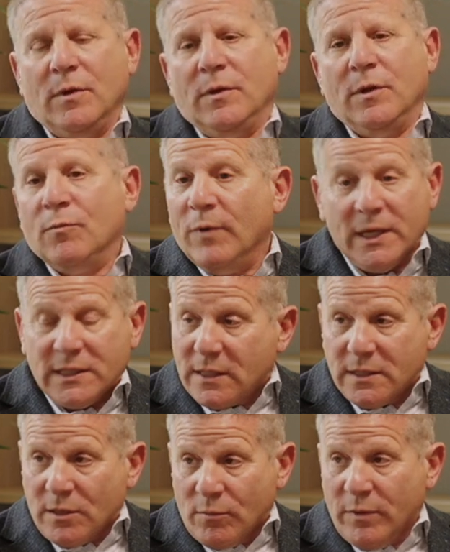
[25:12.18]
the
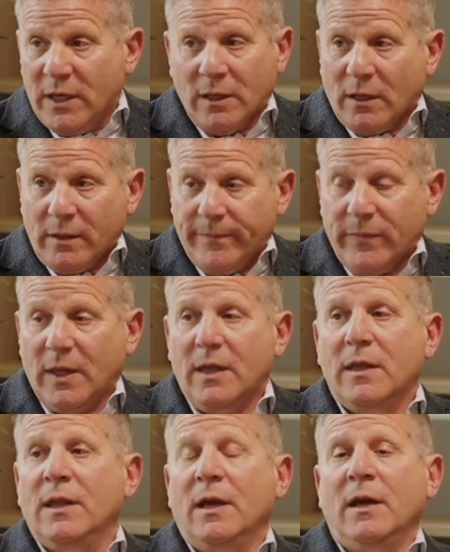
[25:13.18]
risks are real,
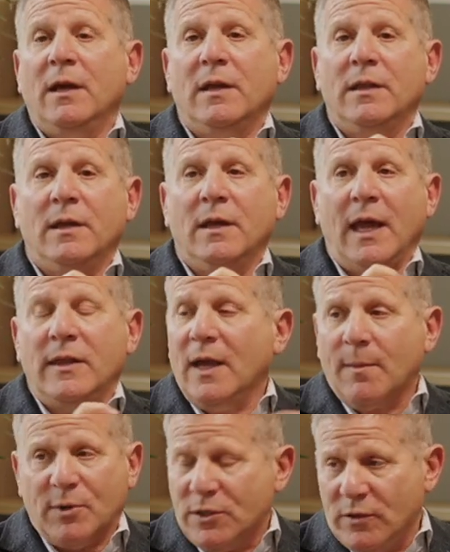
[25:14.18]
and the
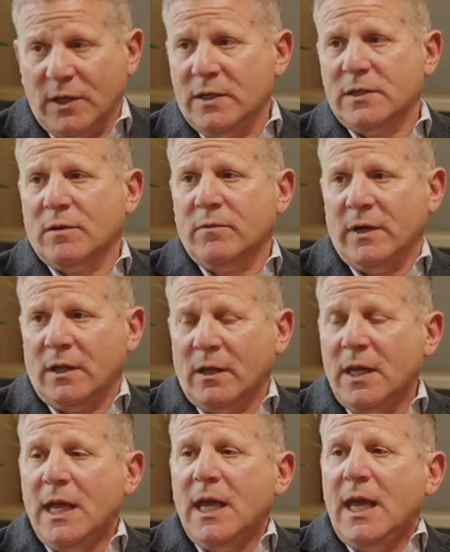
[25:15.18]
opportunities are real,
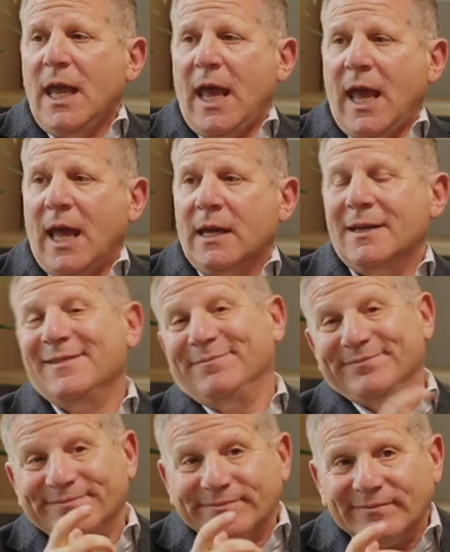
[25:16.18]
and
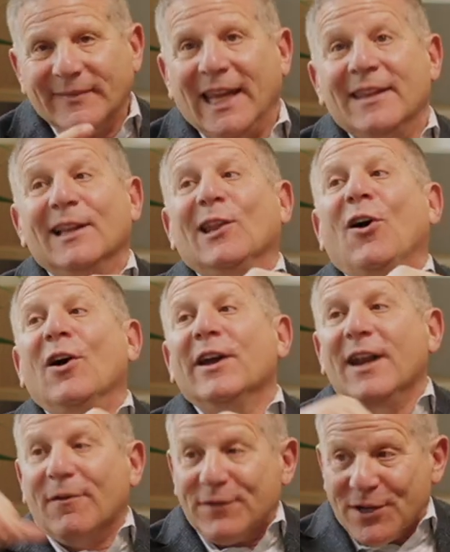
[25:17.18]
in the long
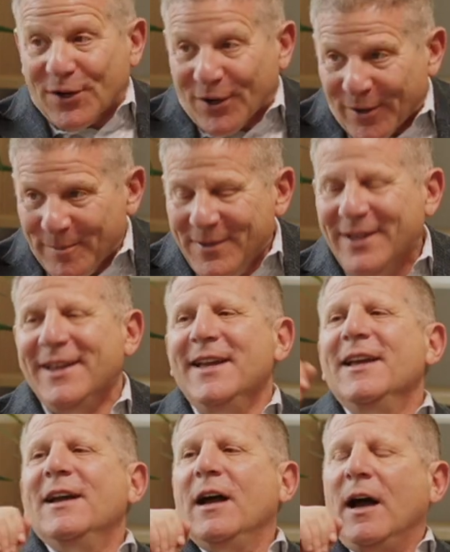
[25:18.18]
enough term,
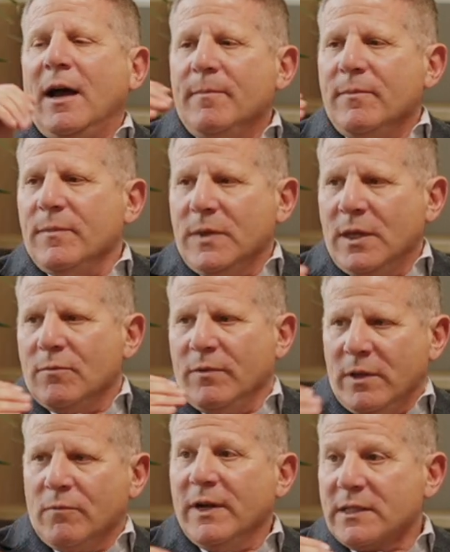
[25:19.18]

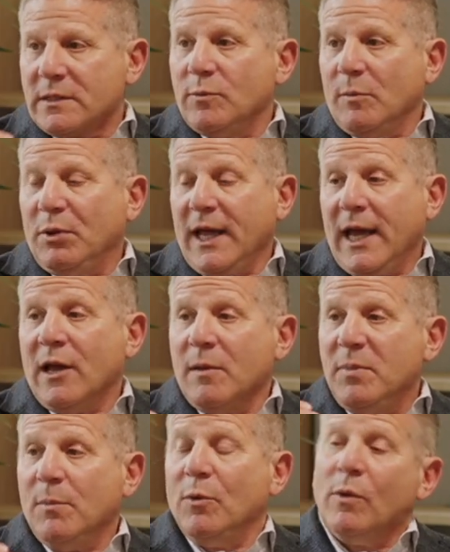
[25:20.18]
the risks will play out,
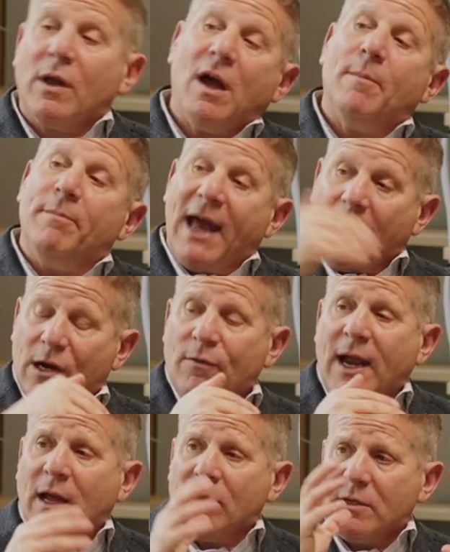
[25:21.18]
and people will come back
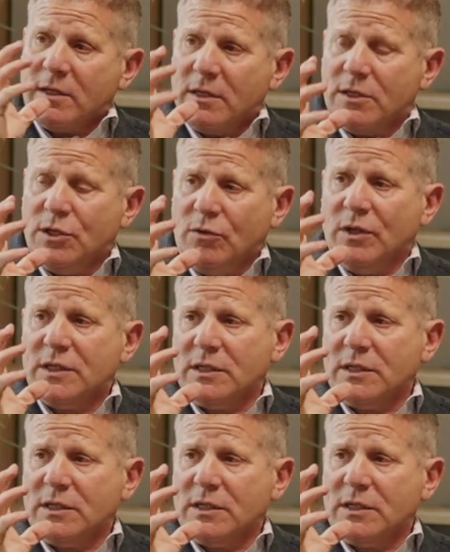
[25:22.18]
around to the